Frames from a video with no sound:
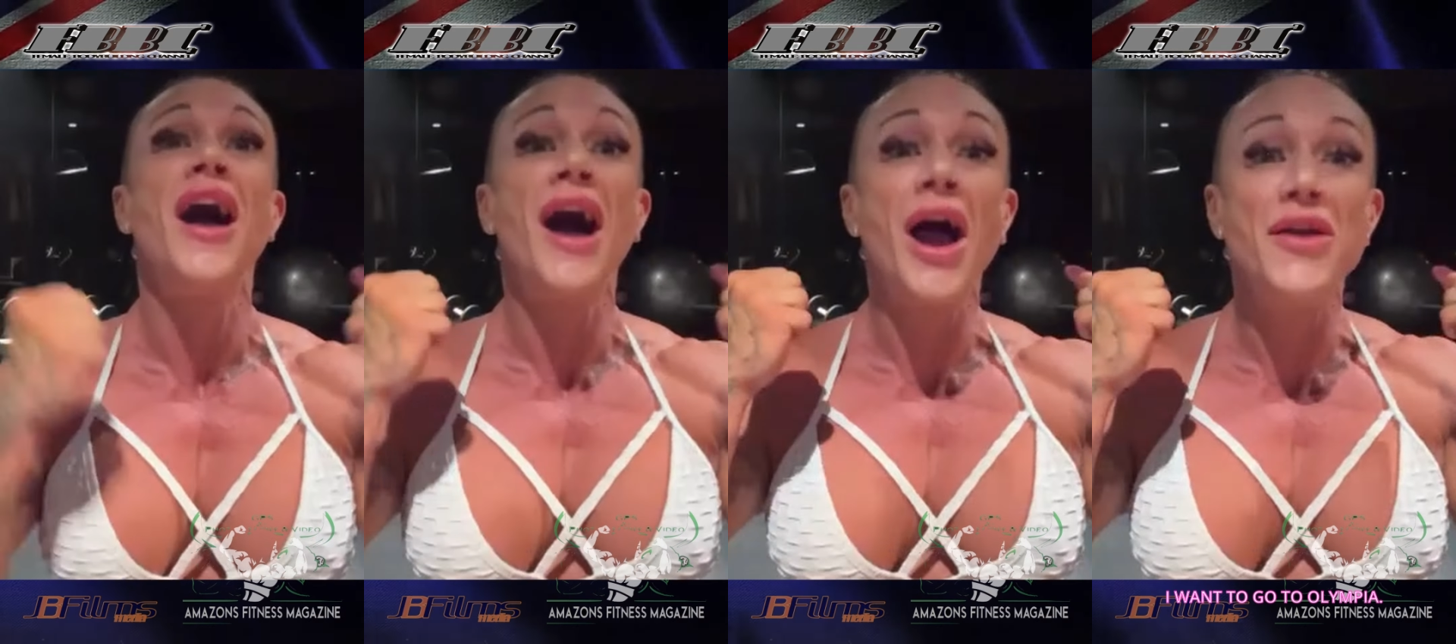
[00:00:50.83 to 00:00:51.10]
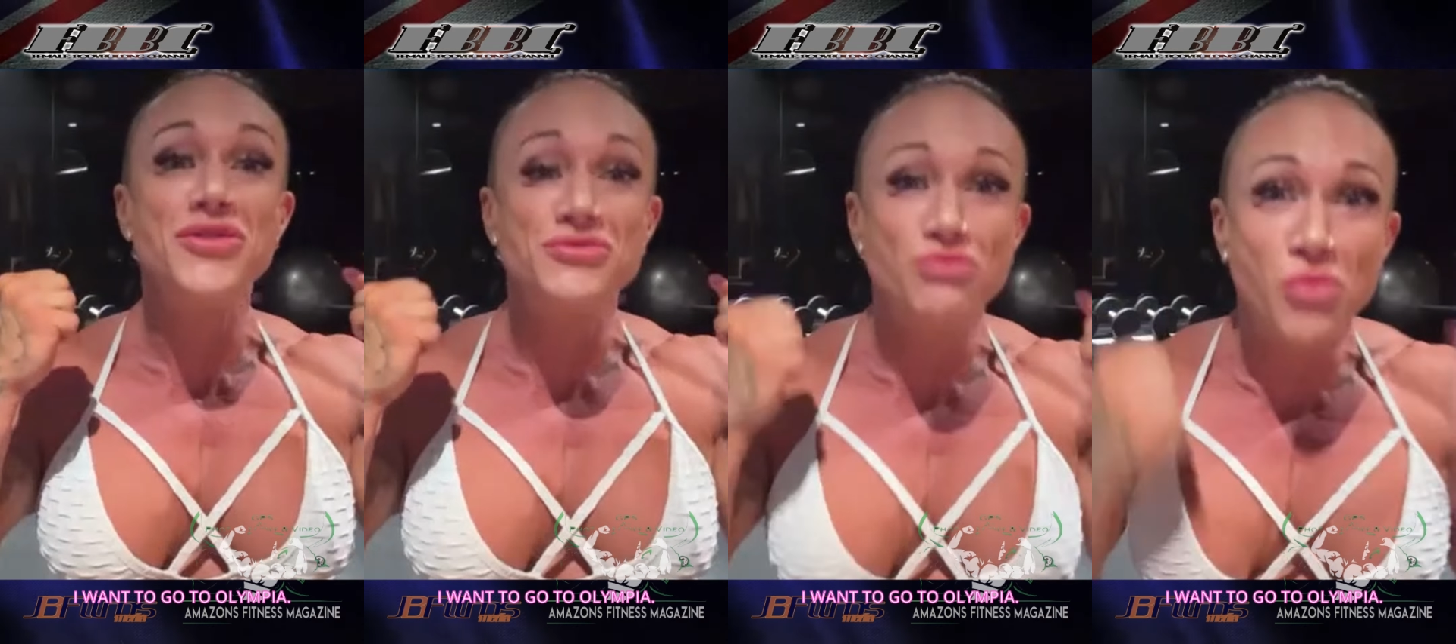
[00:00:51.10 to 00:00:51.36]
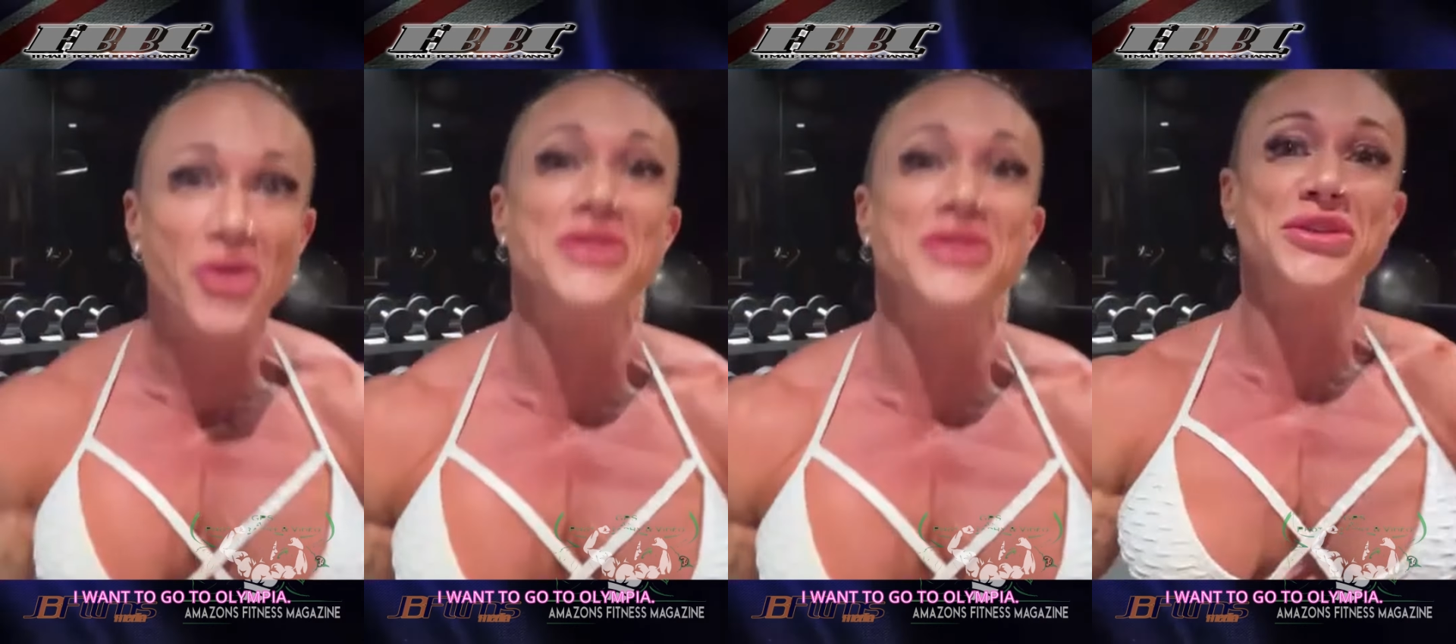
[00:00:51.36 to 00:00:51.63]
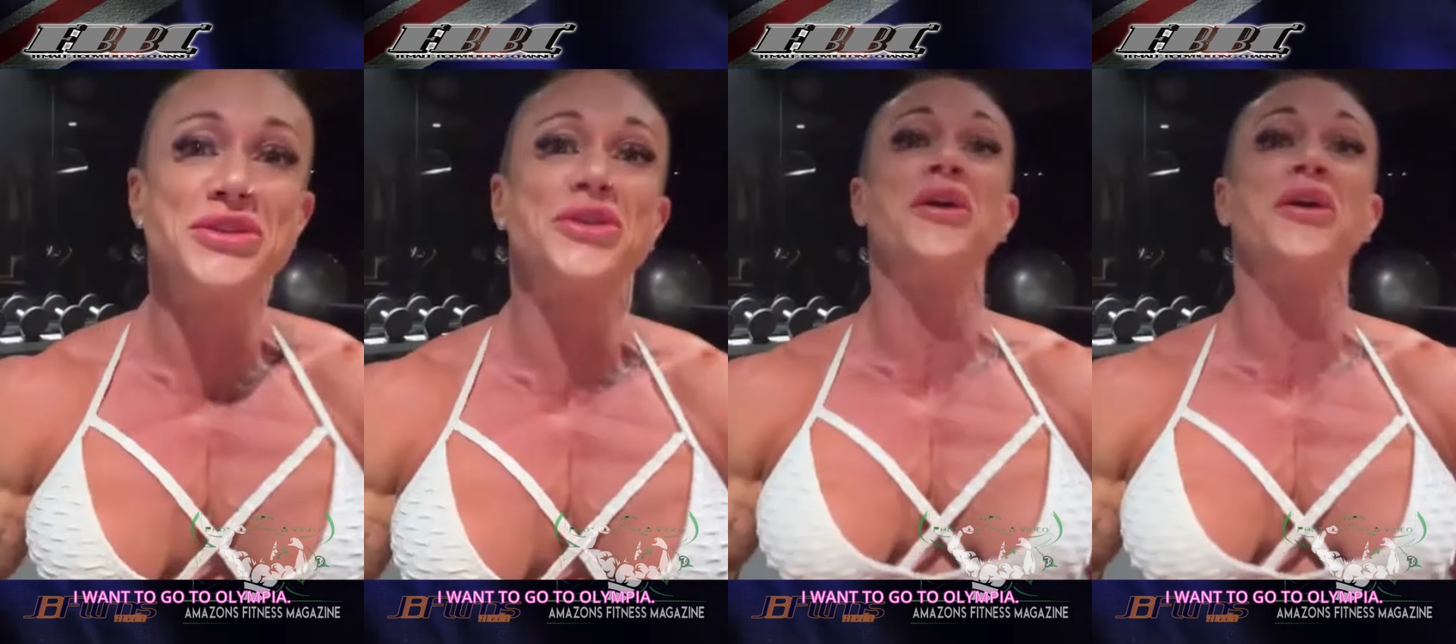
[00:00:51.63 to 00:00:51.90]
I want
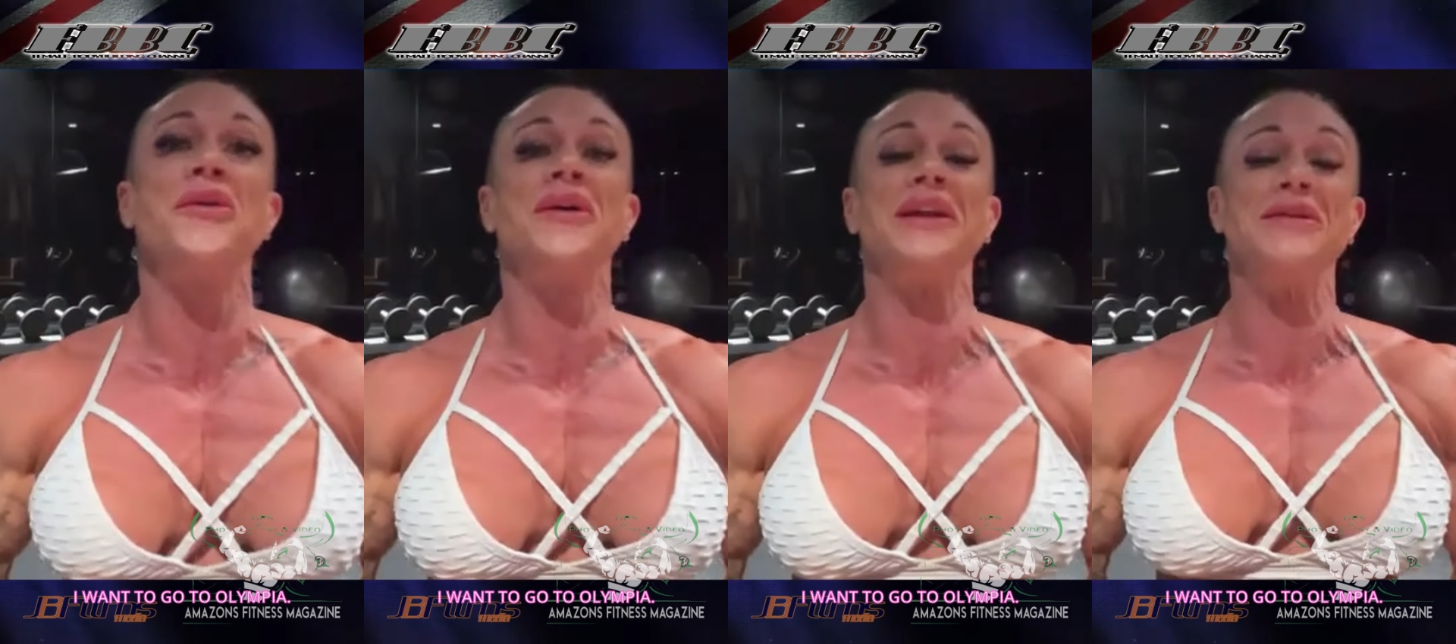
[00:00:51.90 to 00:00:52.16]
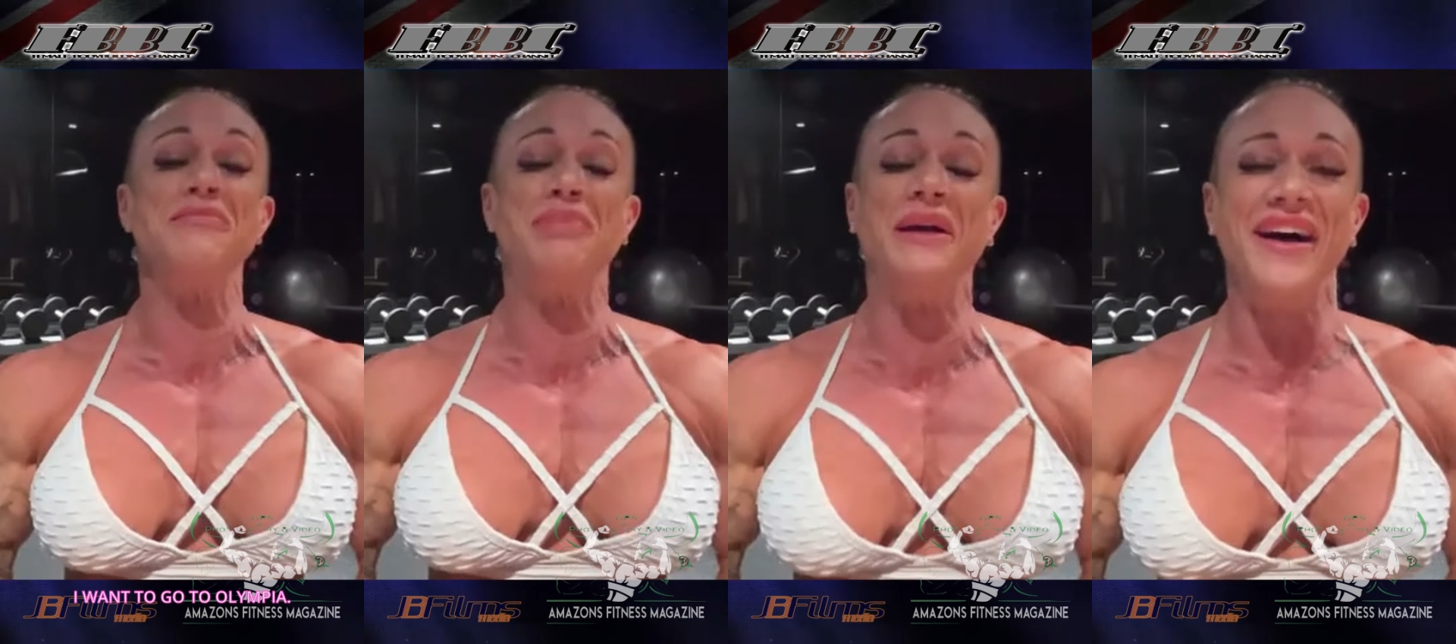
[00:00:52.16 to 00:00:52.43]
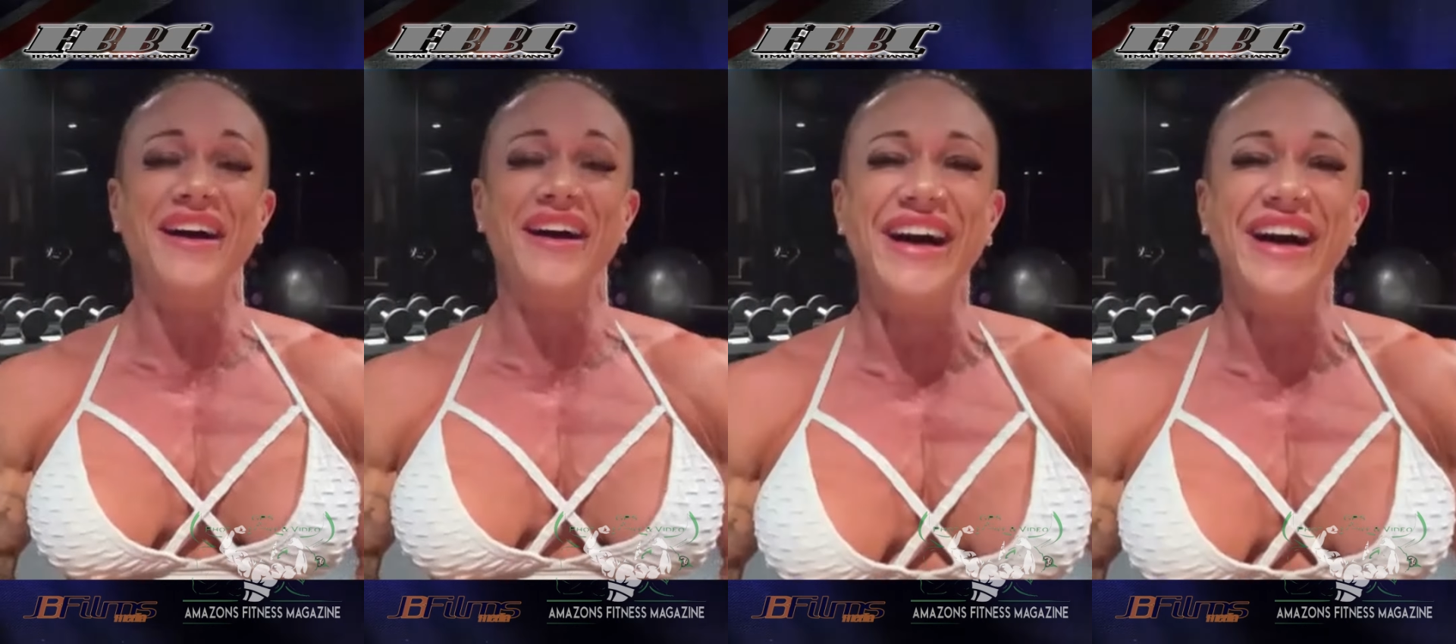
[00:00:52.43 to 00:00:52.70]
to go to Olympia.